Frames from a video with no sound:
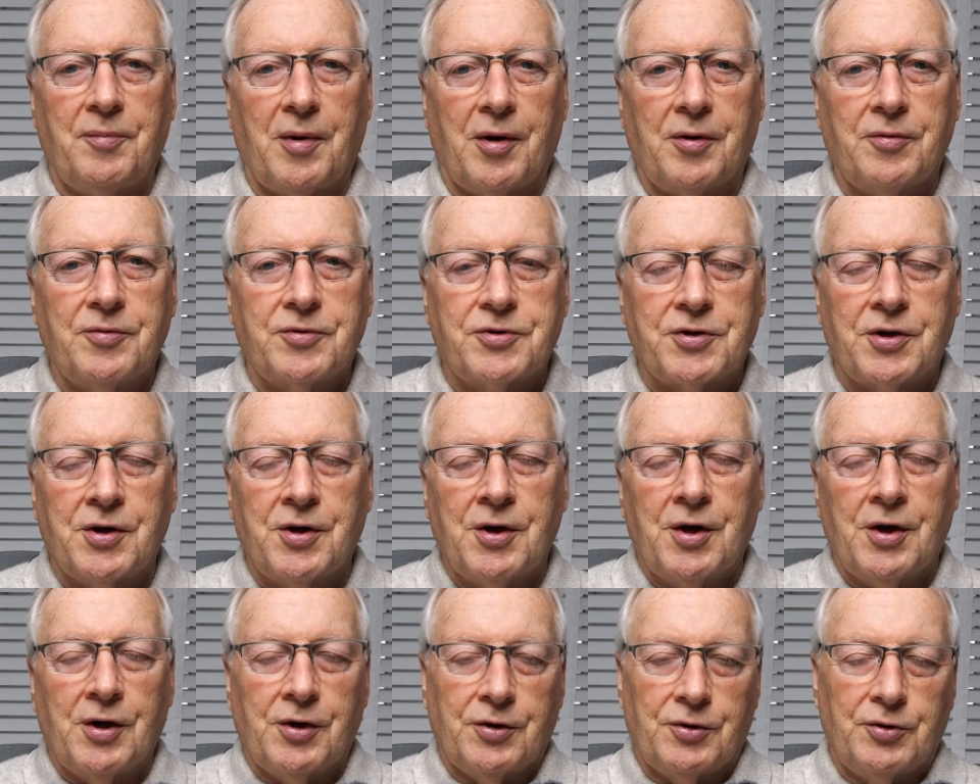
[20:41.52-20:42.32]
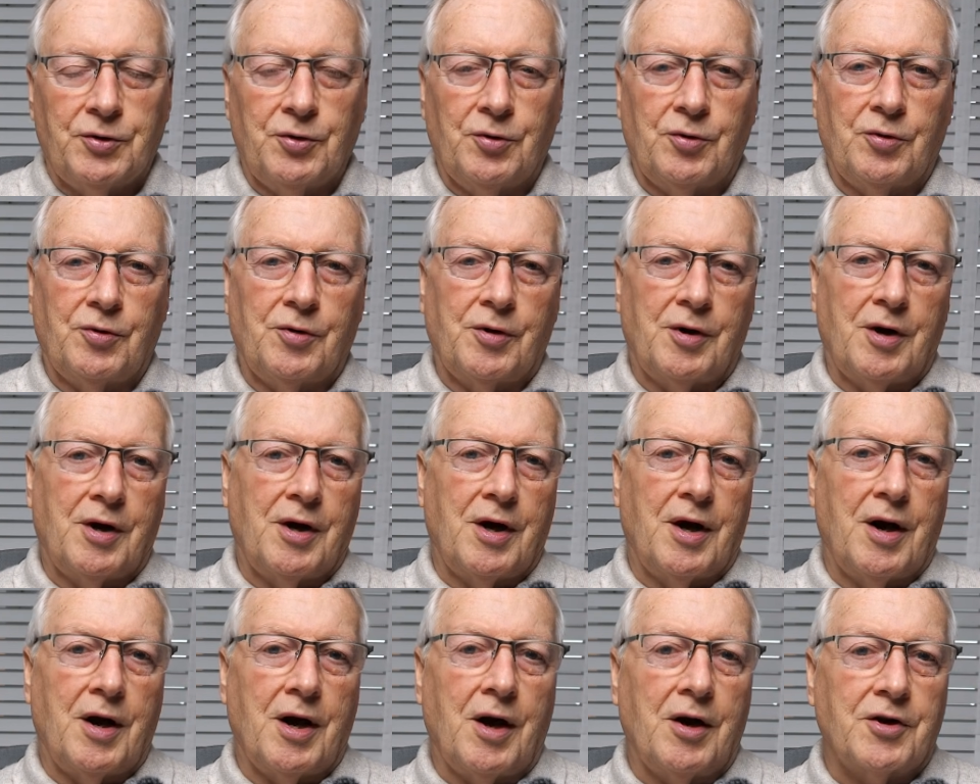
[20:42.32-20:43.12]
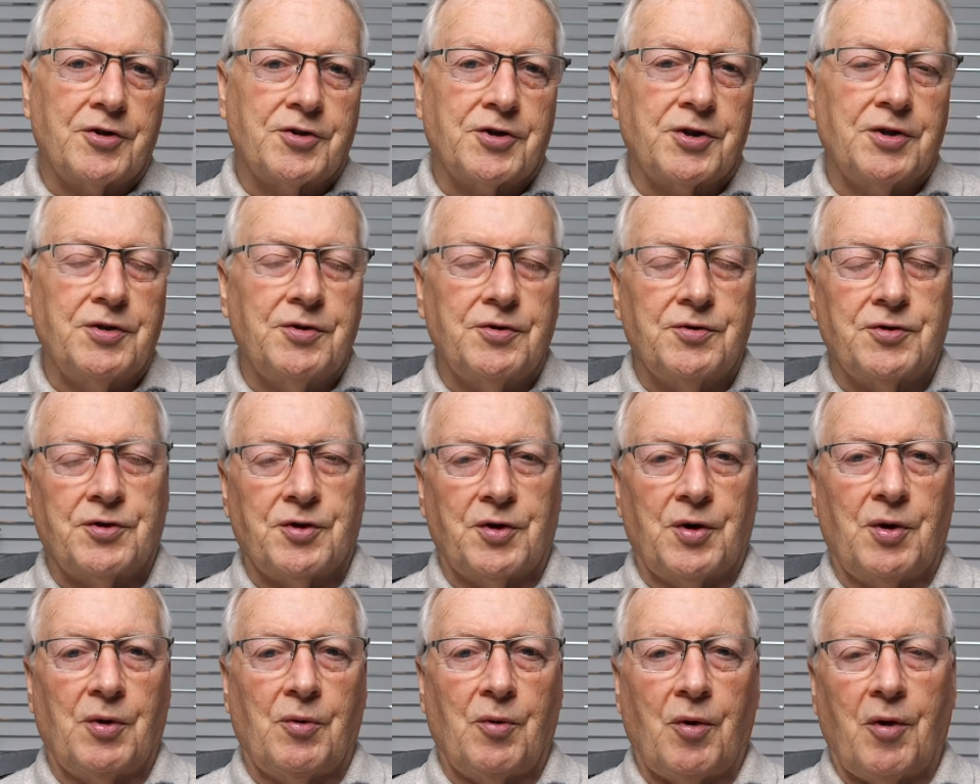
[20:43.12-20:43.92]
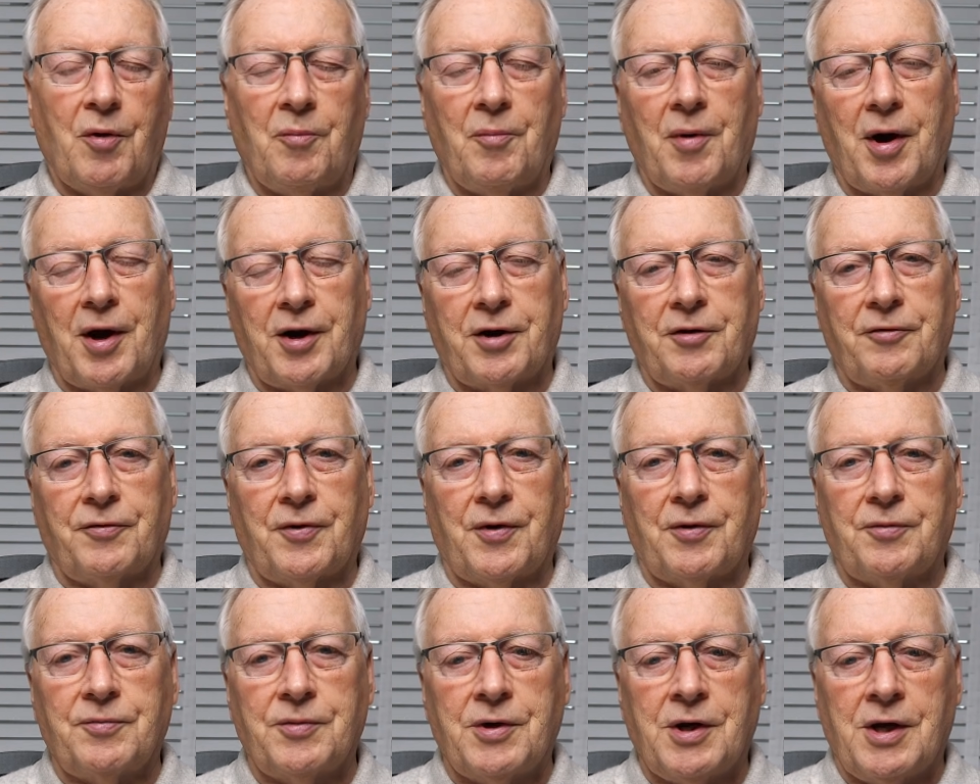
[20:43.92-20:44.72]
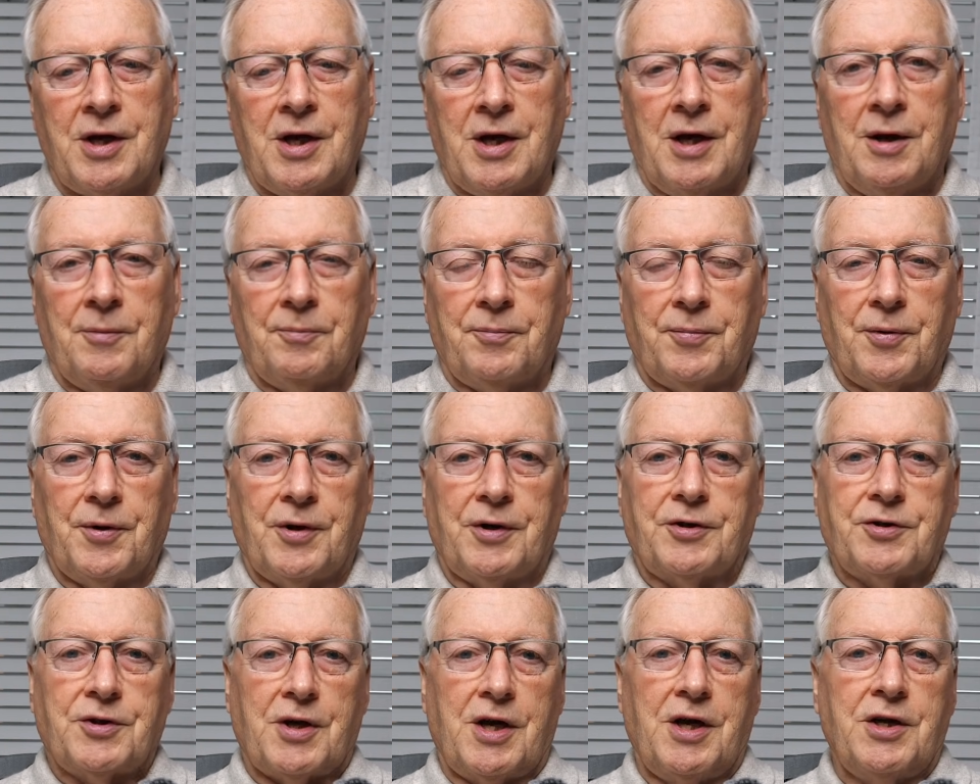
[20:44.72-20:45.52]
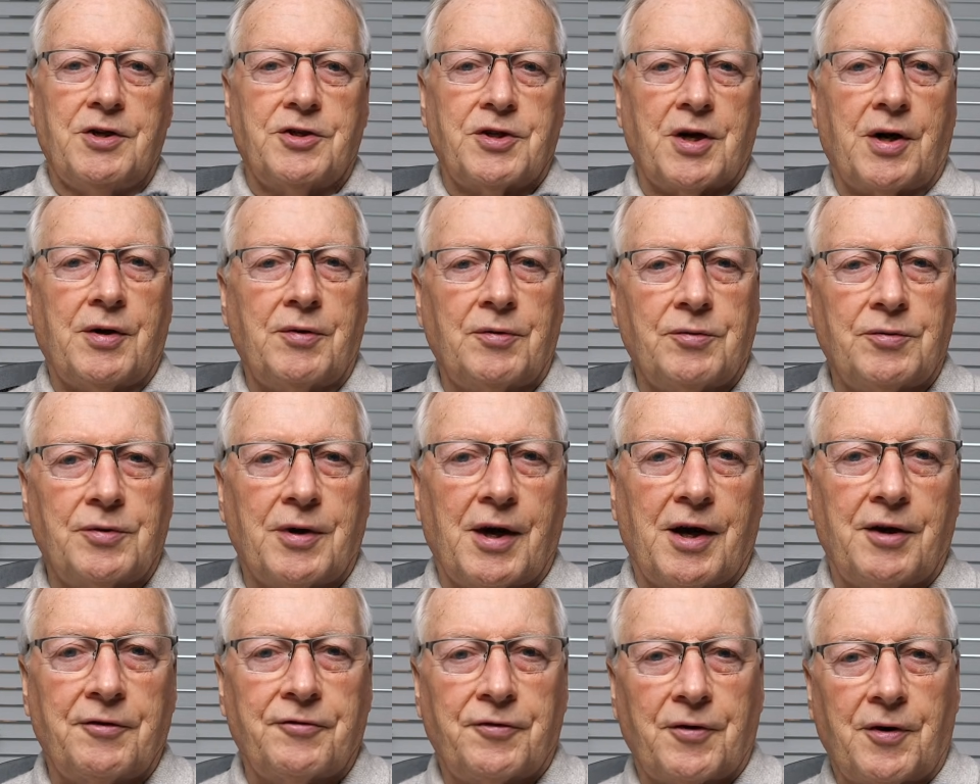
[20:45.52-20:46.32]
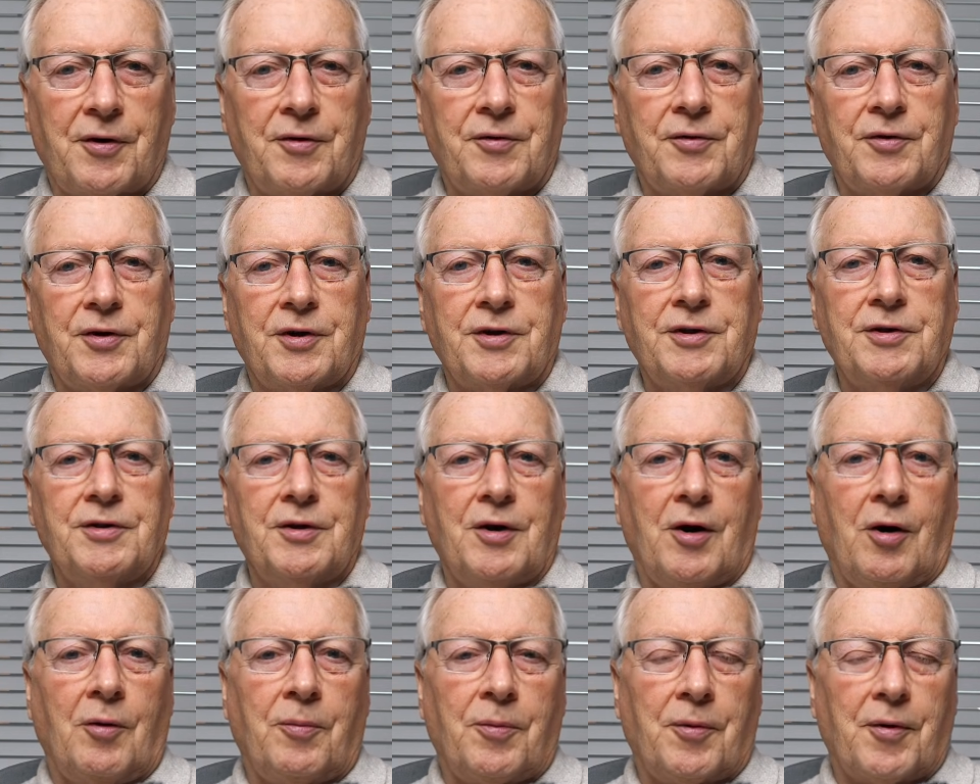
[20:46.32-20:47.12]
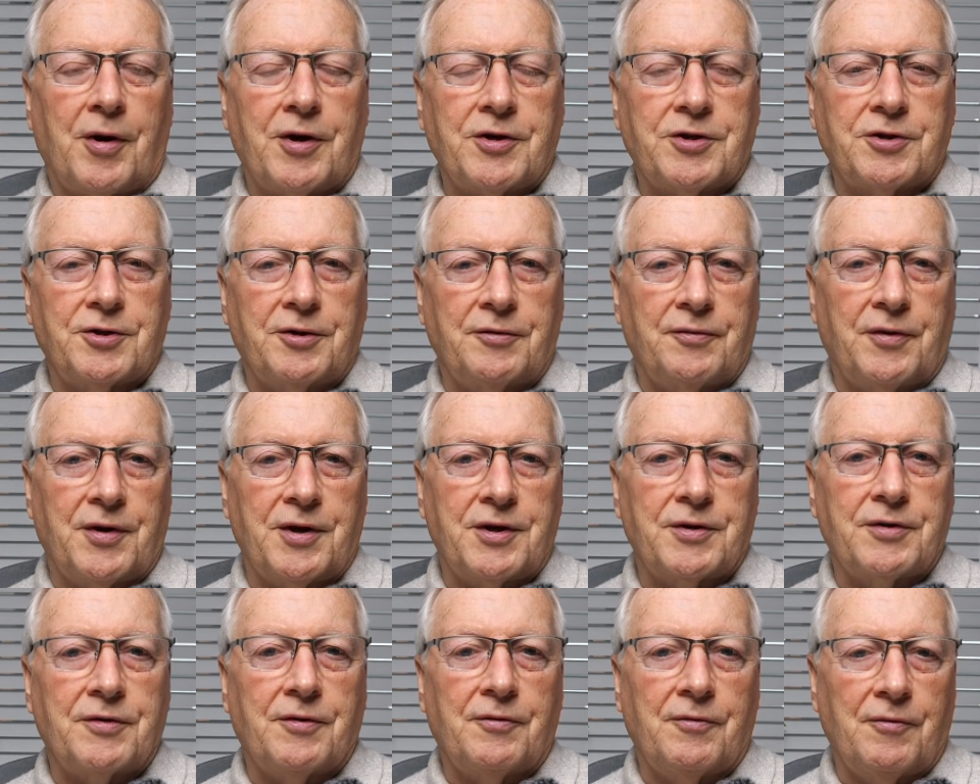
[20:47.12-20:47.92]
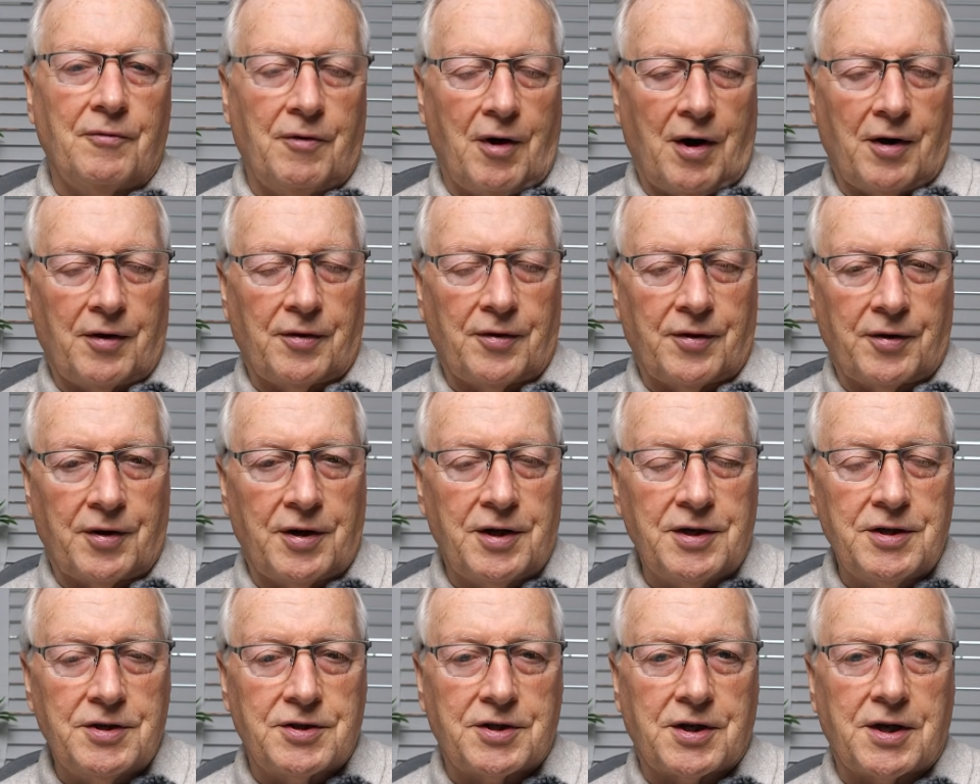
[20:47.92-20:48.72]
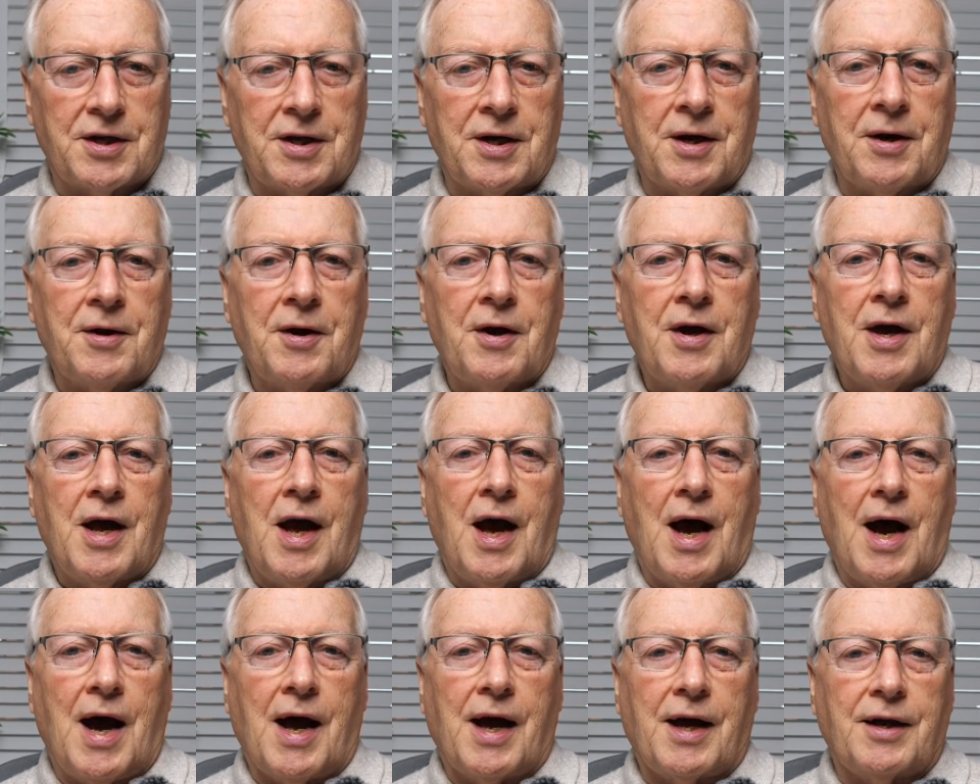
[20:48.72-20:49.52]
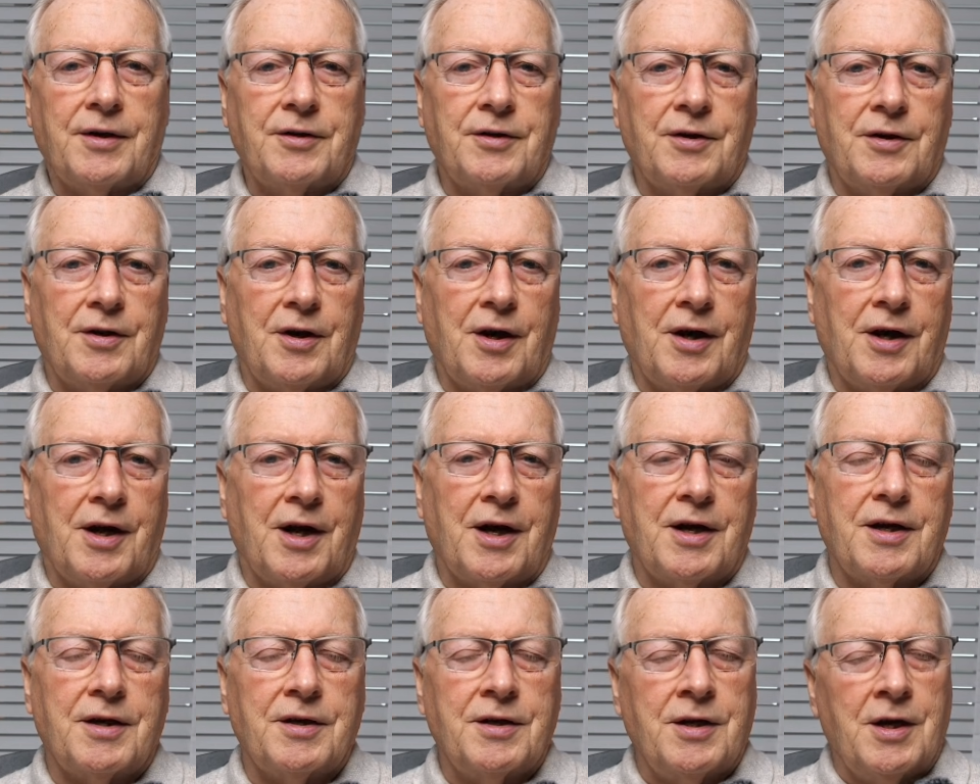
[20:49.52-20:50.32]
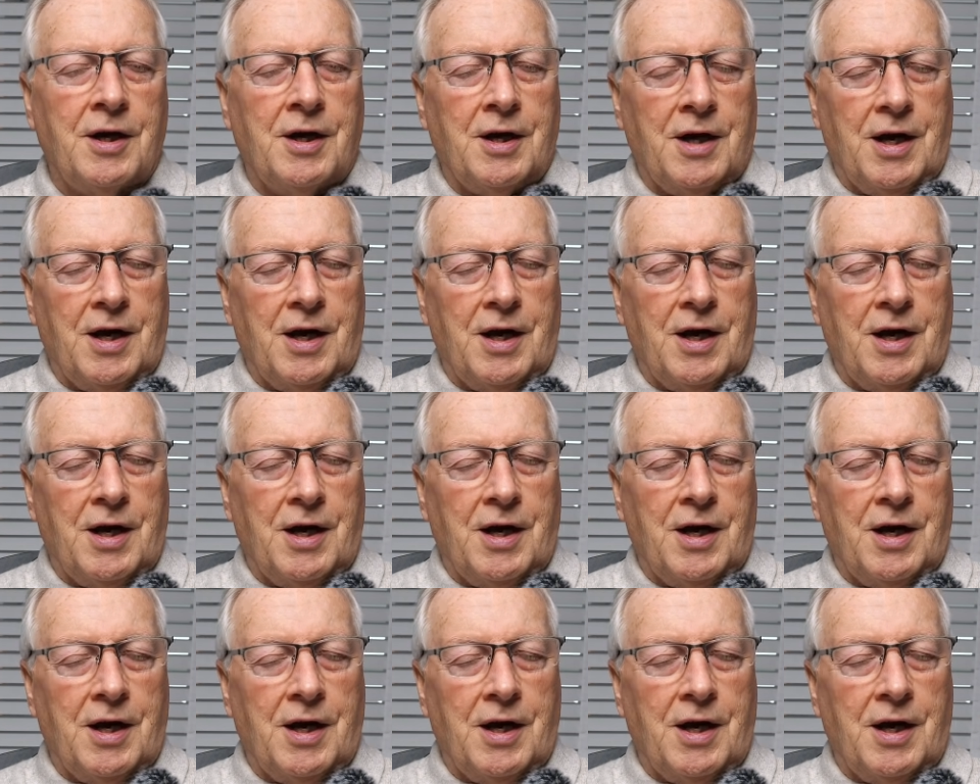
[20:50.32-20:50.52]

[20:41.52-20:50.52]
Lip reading: mount your C01 microphone. But in general, I found the operation of it rather easy. And again,